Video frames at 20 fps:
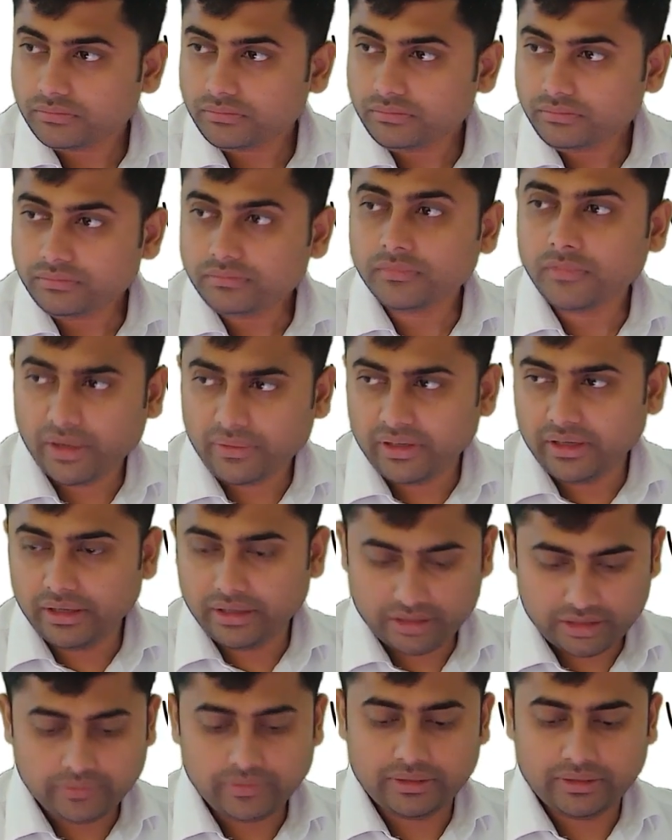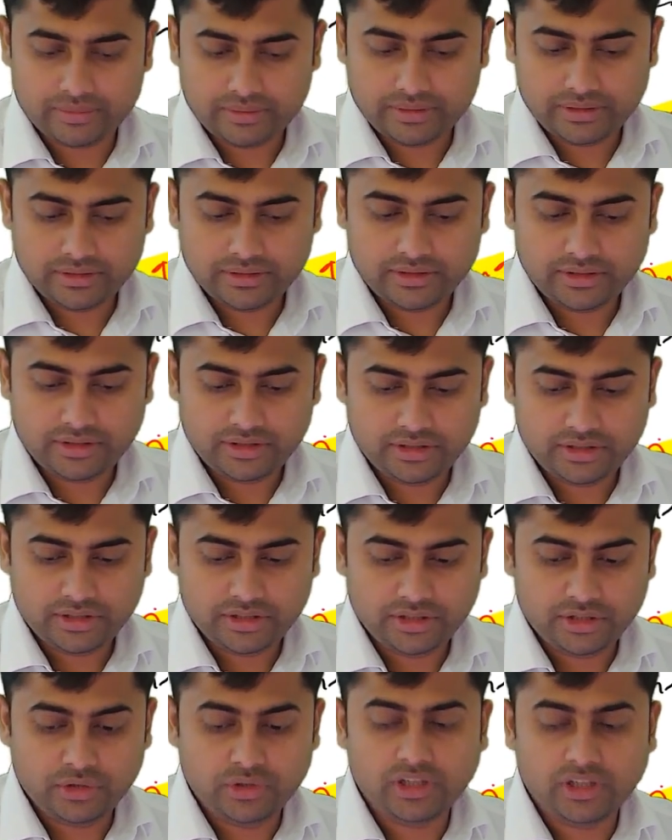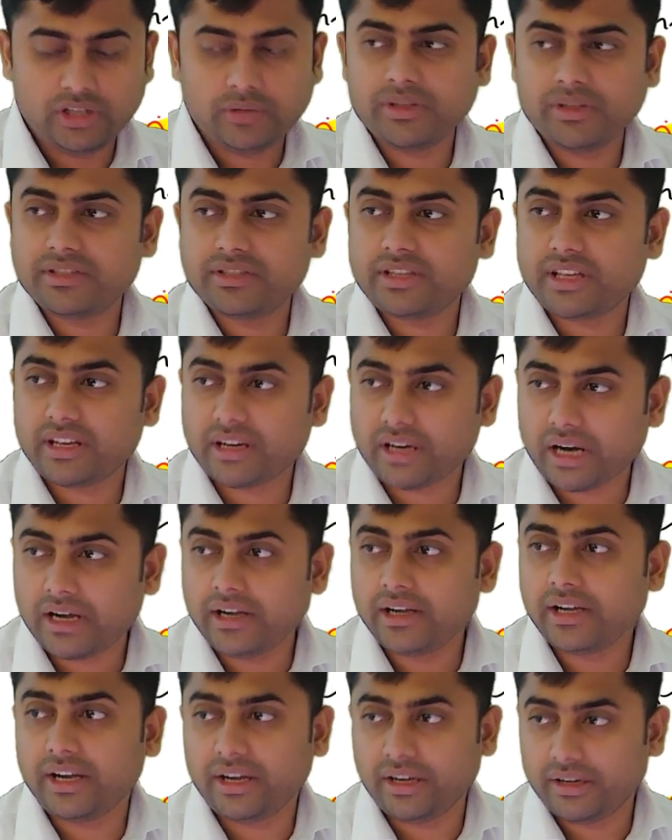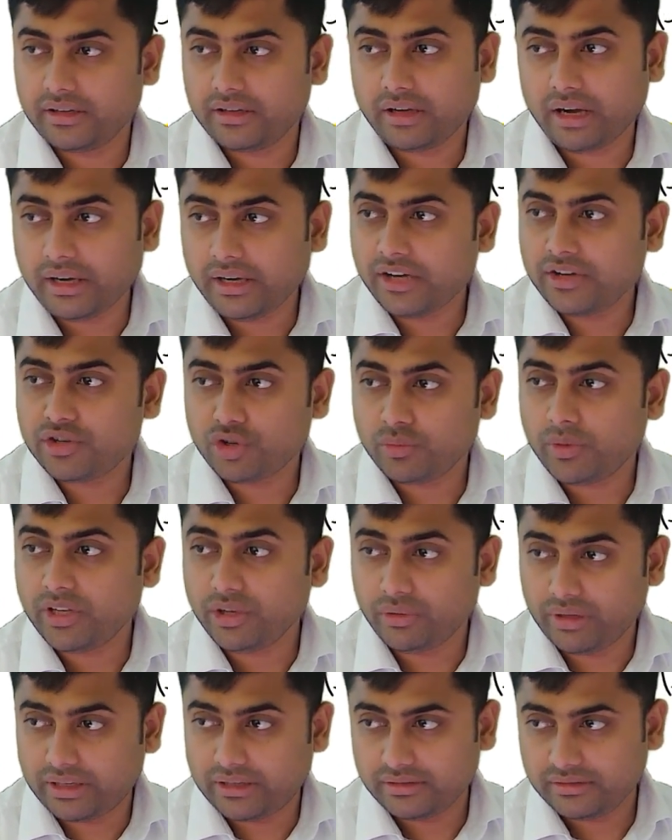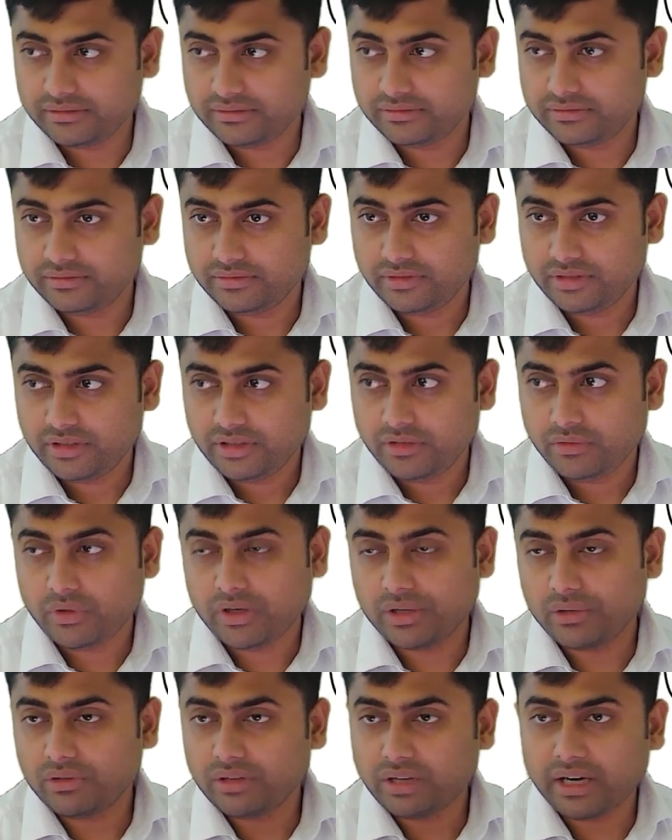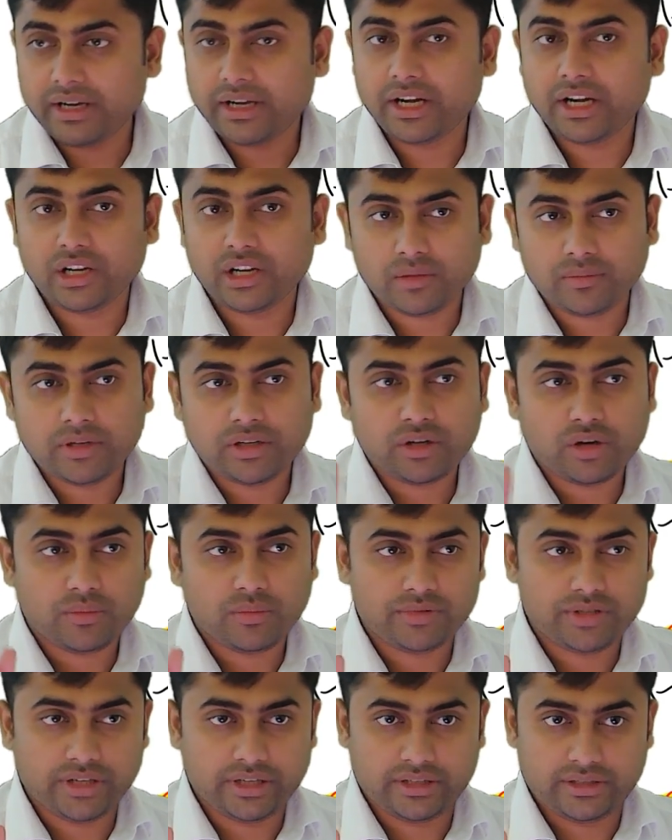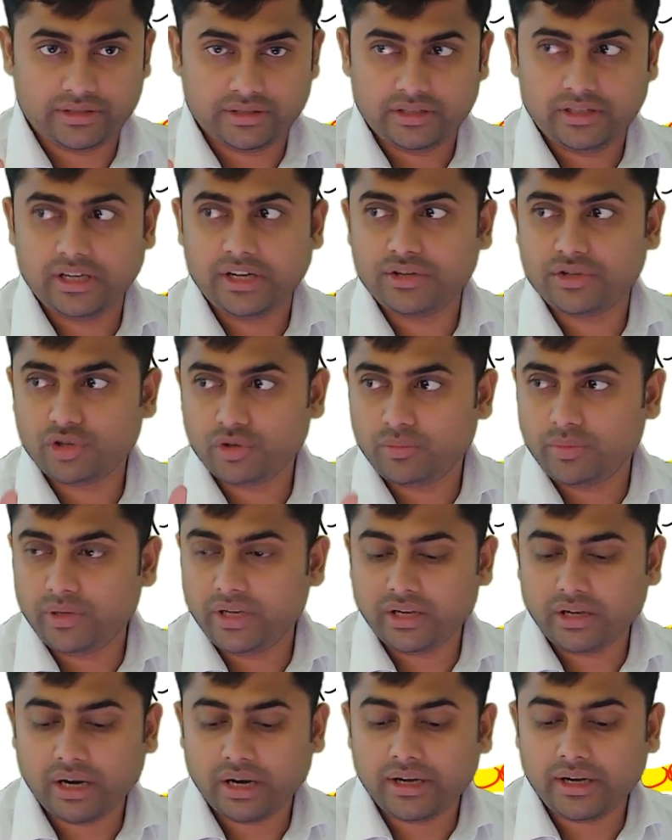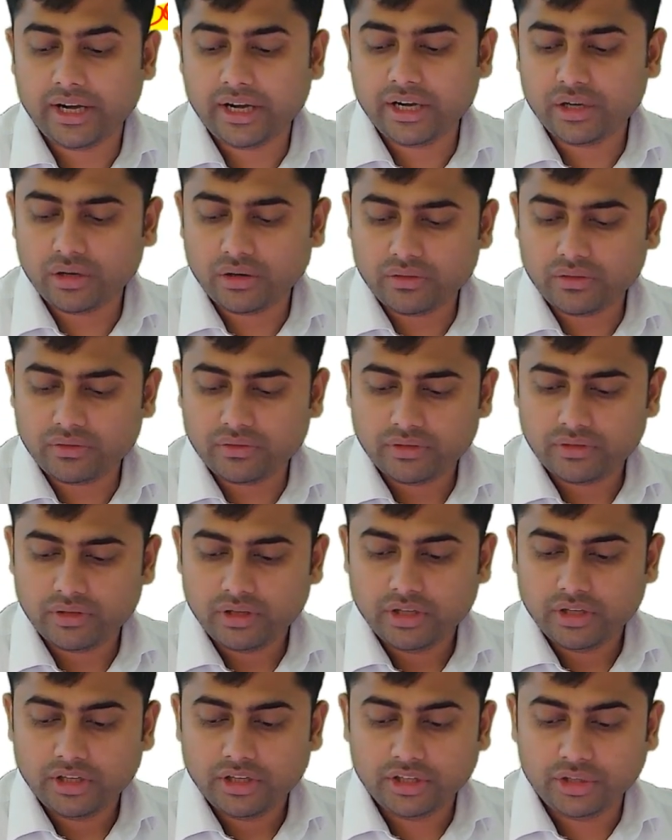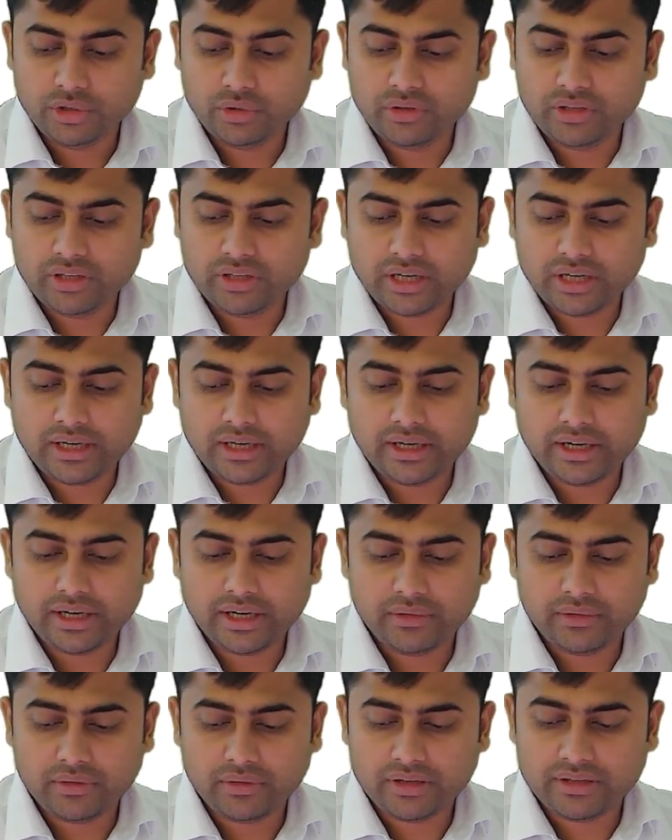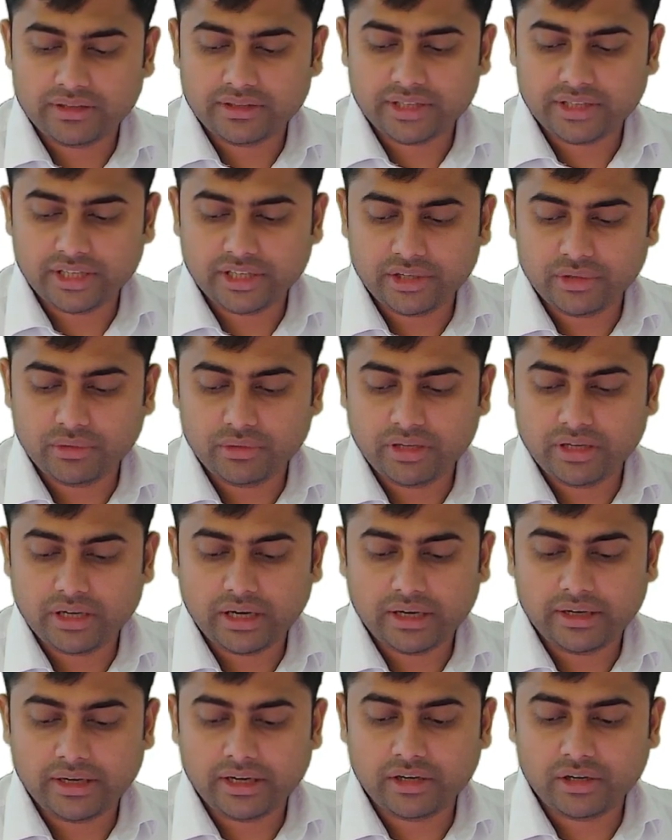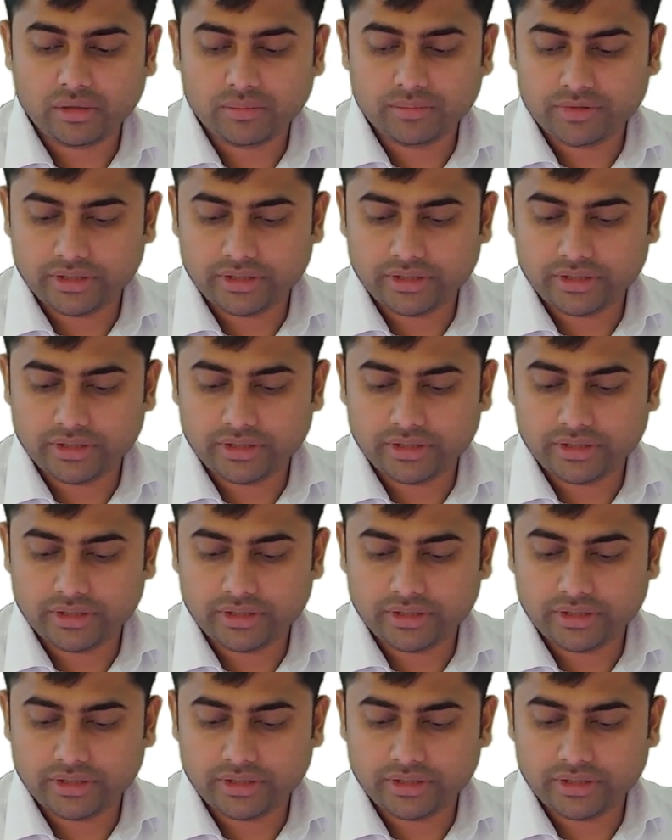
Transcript: I will unique means their content. Content should be unique. What is the content of that object? It should be content of unique content. You can say unique content object.